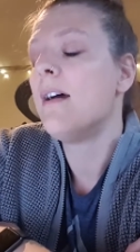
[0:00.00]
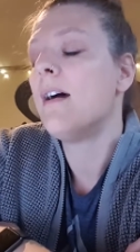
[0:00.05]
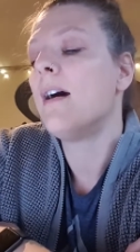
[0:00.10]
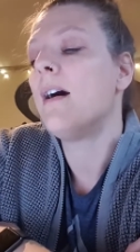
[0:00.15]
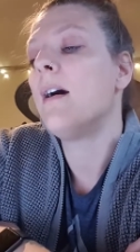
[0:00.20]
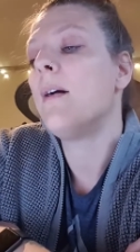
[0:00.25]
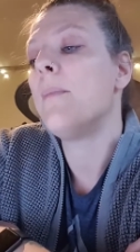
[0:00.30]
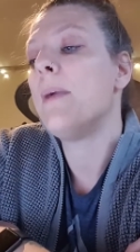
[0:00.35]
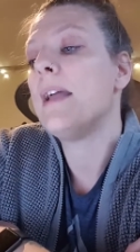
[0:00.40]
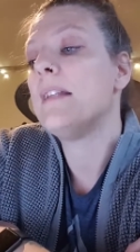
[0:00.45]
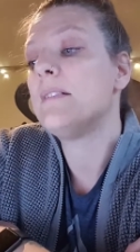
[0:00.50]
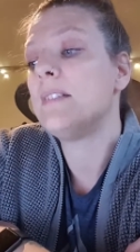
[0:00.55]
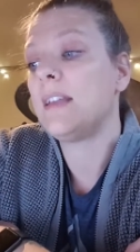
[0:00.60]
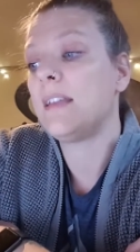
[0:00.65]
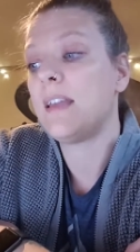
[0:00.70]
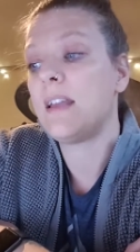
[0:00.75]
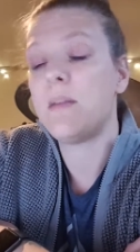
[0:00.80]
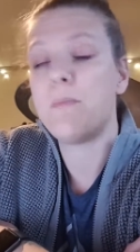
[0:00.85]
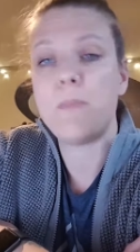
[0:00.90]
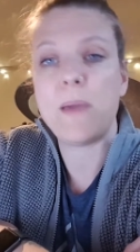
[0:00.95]
And to
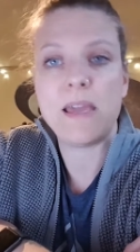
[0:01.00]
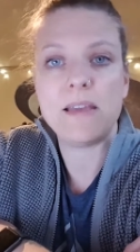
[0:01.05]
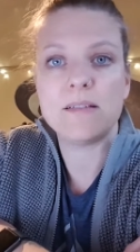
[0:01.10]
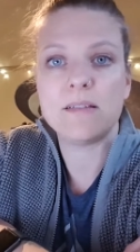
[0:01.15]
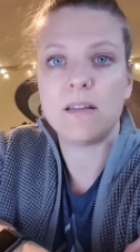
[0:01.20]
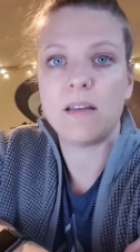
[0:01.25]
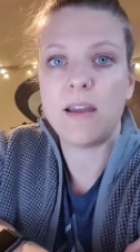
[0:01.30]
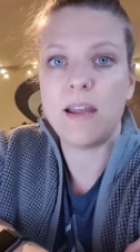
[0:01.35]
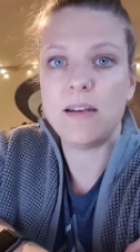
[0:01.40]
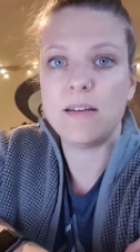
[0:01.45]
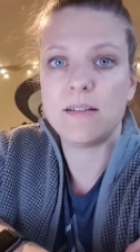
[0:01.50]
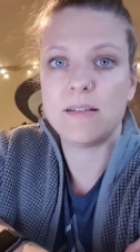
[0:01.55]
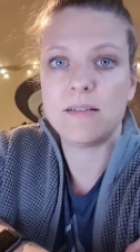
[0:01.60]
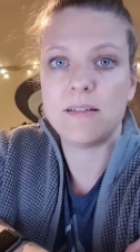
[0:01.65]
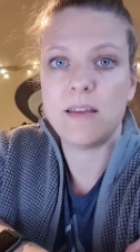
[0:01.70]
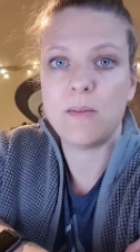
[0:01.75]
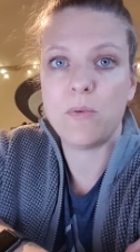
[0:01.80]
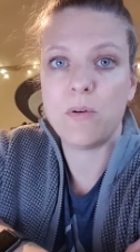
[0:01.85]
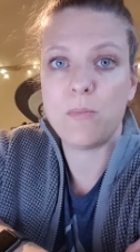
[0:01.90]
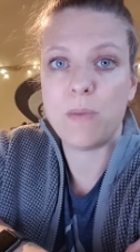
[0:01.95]
get a baseline to
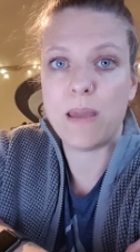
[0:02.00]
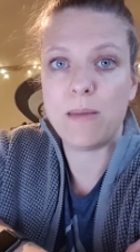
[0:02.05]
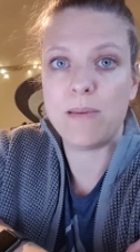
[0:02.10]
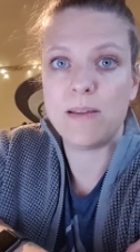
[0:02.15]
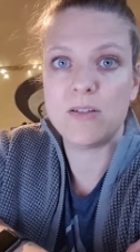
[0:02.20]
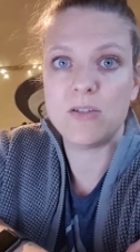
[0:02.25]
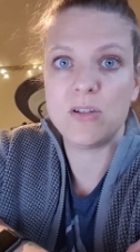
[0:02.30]
see what baby's